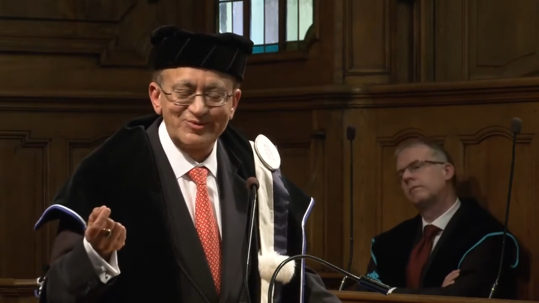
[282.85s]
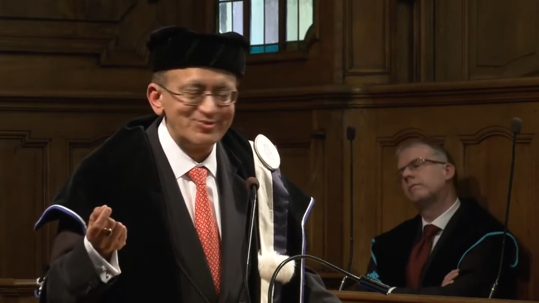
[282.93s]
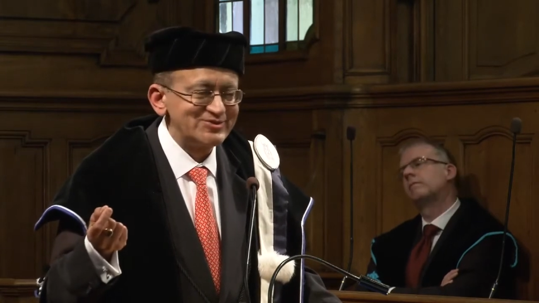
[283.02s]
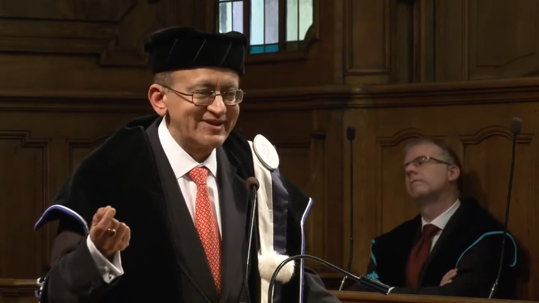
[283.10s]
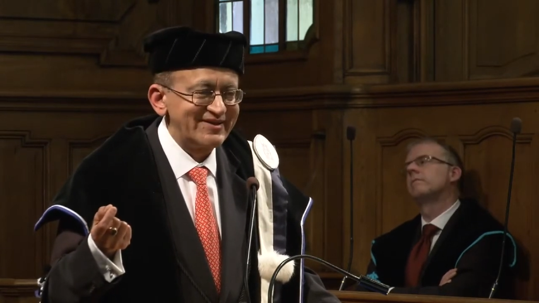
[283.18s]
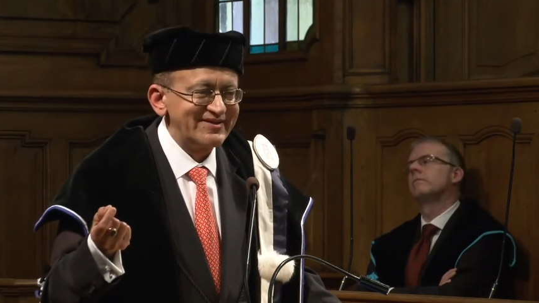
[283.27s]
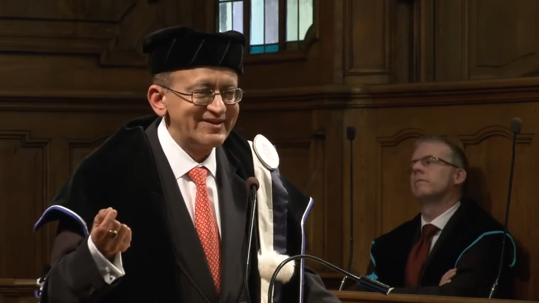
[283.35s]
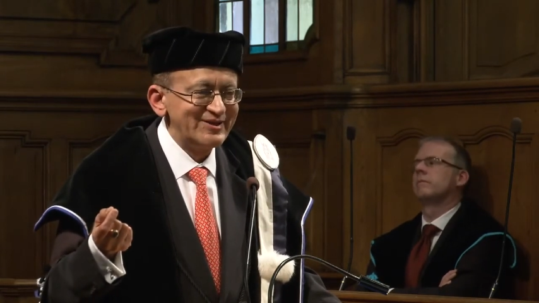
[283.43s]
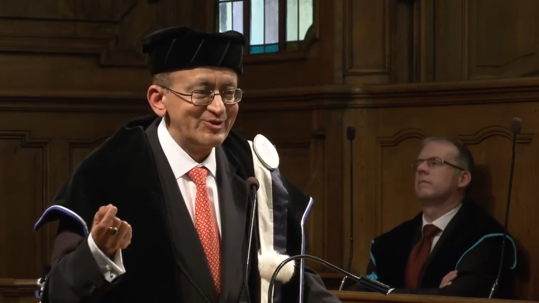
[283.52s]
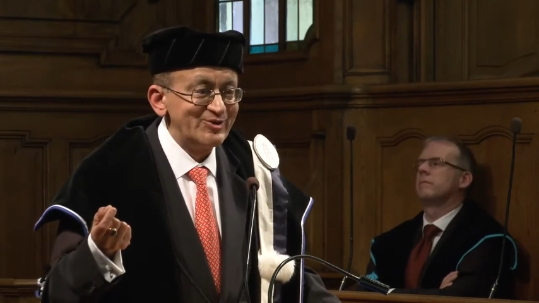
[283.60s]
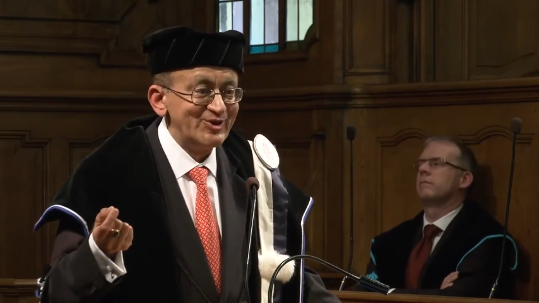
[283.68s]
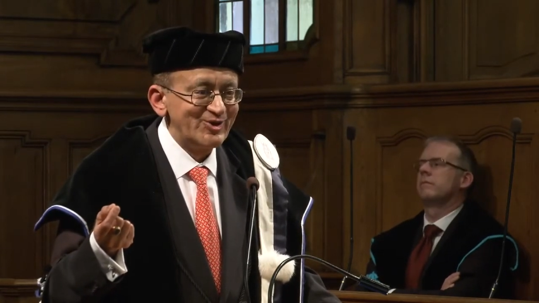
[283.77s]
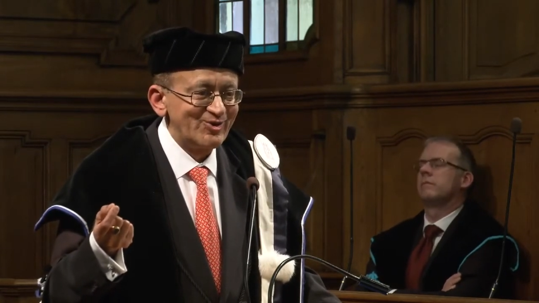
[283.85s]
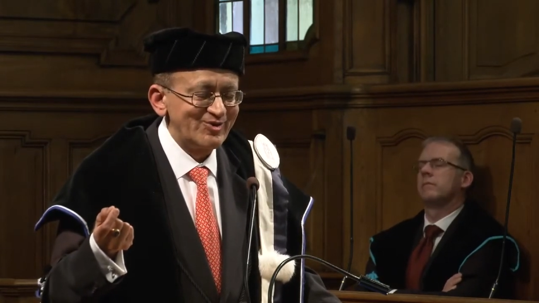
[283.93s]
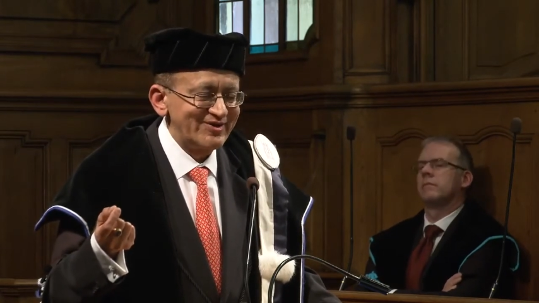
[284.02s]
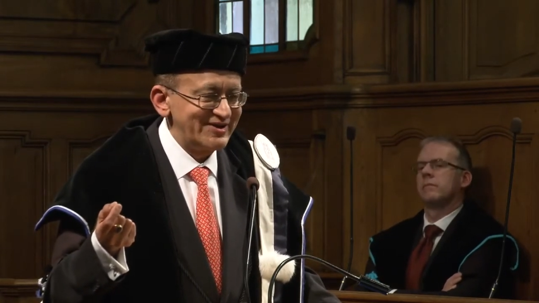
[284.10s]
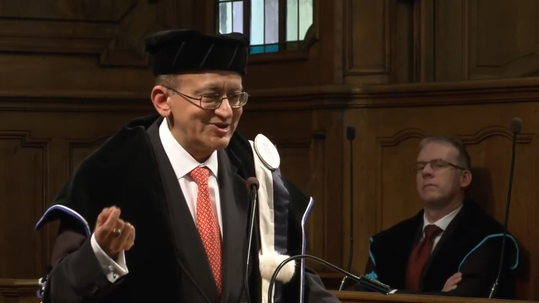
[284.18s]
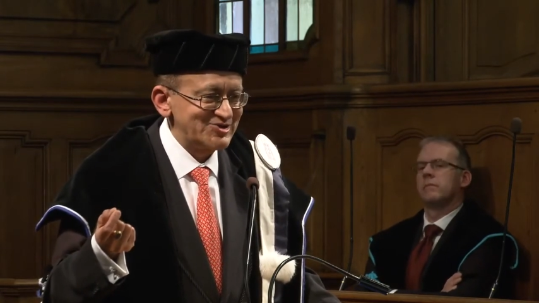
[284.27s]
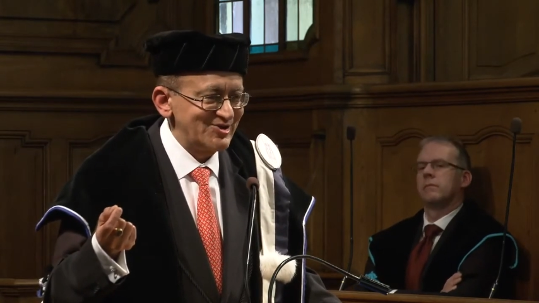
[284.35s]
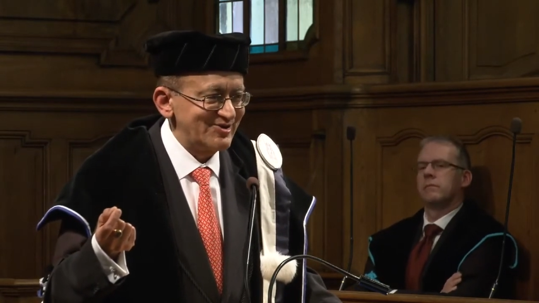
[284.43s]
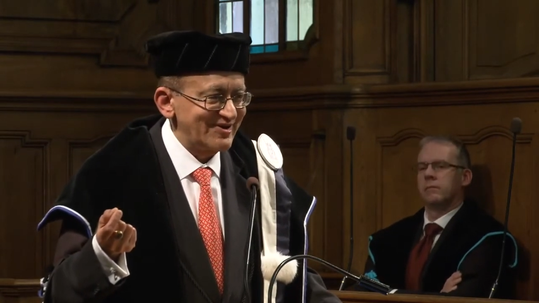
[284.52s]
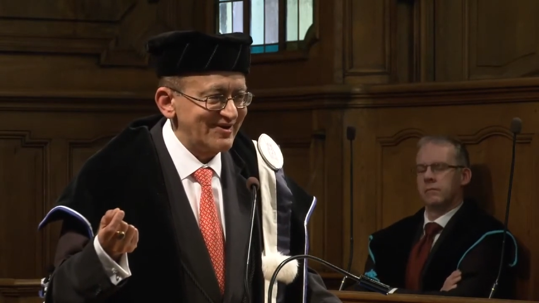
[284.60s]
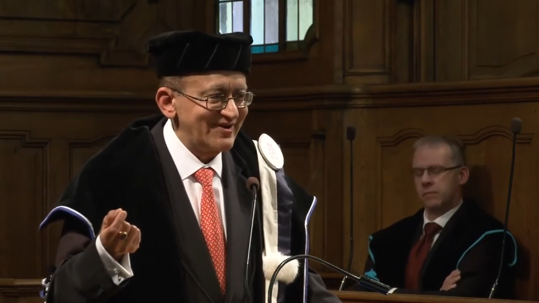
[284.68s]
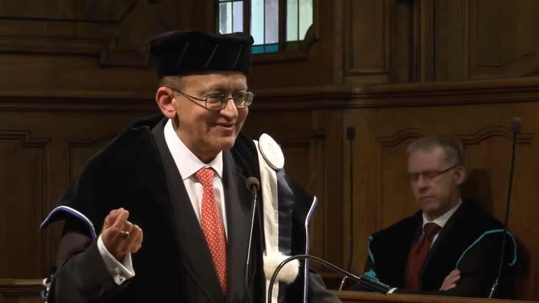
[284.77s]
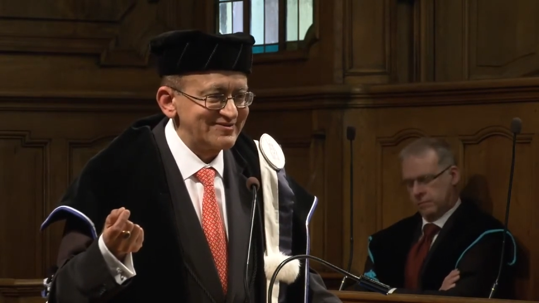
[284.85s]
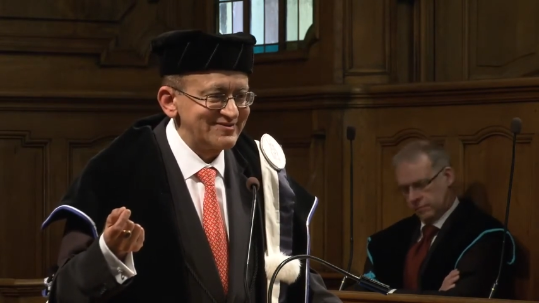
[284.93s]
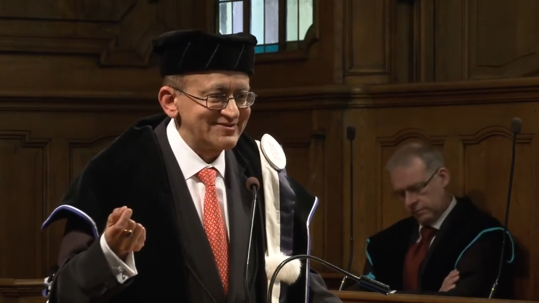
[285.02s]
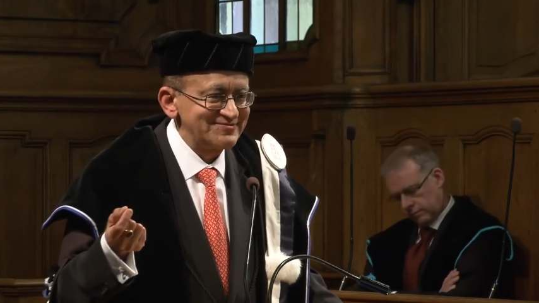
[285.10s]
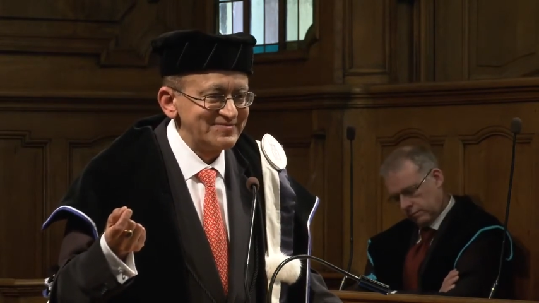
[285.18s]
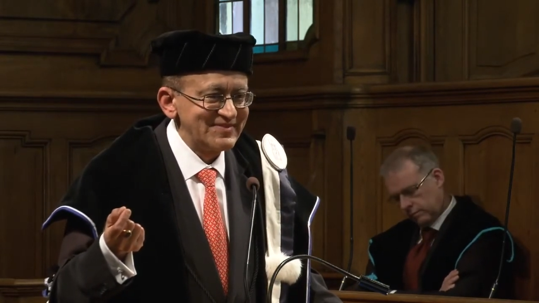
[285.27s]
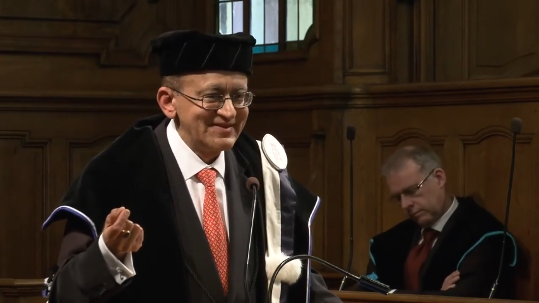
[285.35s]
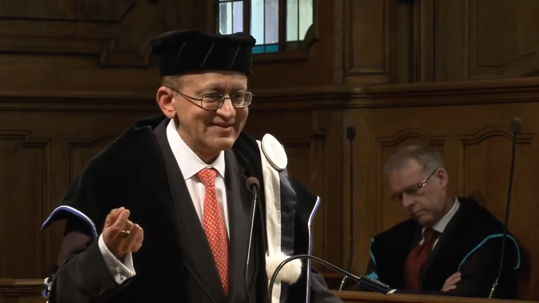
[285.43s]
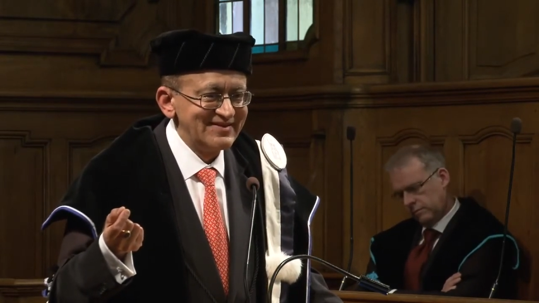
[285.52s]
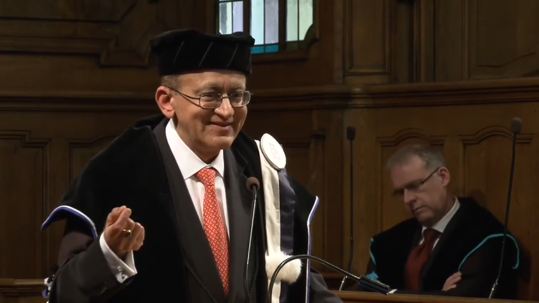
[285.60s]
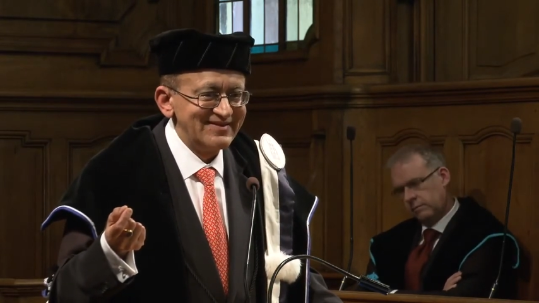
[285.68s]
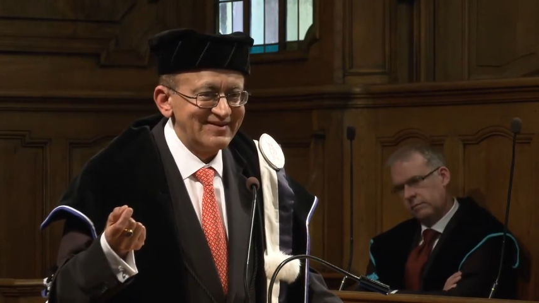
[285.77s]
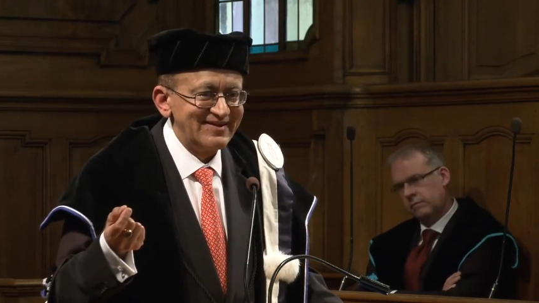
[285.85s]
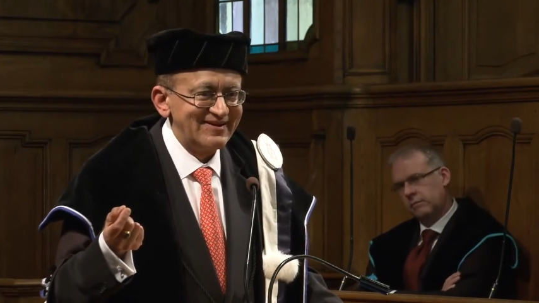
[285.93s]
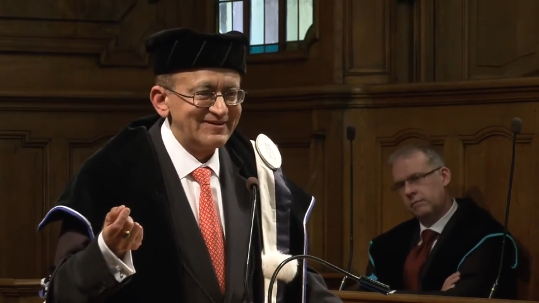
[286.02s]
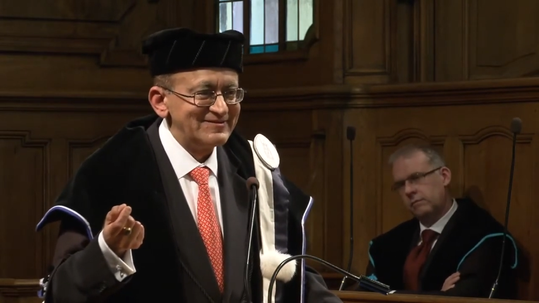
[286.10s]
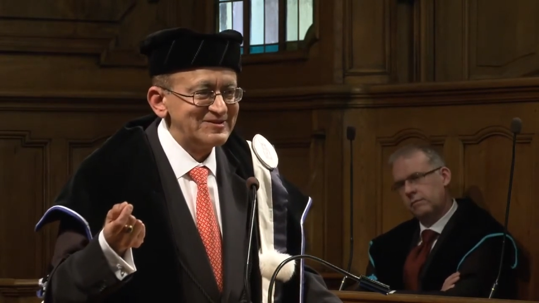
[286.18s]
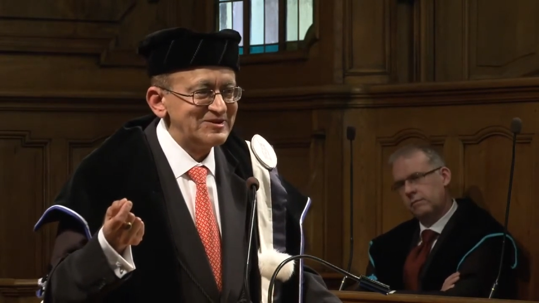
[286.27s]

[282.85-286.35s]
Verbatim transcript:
Speaker 1: who's a neuro-radiation oncologist, uh,